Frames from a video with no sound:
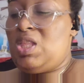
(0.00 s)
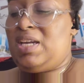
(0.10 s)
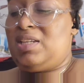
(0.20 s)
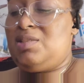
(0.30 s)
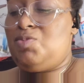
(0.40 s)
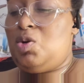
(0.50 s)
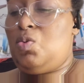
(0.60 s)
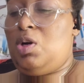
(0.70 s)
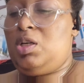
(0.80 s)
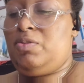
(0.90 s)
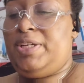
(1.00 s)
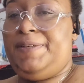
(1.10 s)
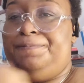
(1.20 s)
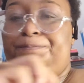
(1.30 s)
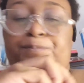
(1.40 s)
Like, it's more watery,
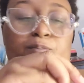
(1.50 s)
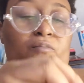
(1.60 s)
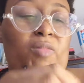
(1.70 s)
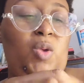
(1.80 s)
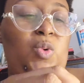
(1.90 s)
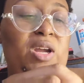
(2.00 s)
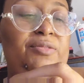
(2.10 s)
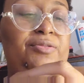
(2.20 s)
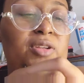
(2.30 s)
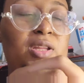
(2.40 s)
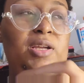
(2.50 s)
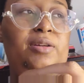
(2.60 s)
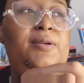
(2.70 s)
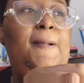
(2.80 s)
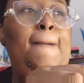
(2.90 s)
where I feel like
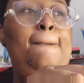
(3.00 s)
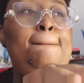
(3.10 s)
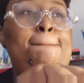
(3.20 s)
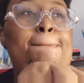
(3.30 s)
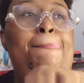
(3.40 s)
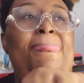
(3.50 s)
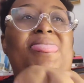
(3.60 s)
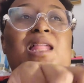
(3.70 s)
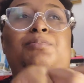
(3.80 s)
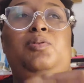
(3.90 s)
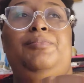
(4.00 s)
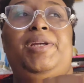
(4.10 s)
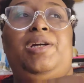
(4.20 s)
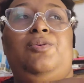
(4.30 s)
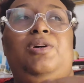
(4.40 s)
the
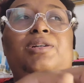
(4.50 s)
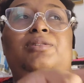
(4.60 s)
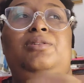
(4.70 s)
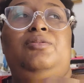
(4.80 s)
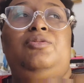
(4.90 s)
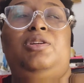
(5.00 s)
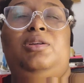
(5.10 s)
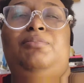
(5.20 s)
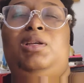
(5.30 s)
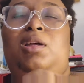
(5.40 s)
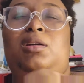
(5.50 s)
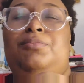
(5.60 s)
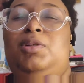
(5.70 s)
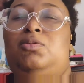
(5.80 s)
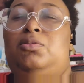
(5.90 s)
Premier one could really be like a
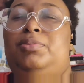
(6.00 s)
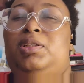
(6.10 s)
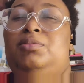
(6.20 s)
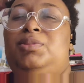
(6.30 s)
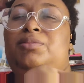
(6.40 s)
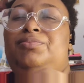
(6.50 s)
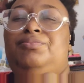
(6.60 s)
meal replacement.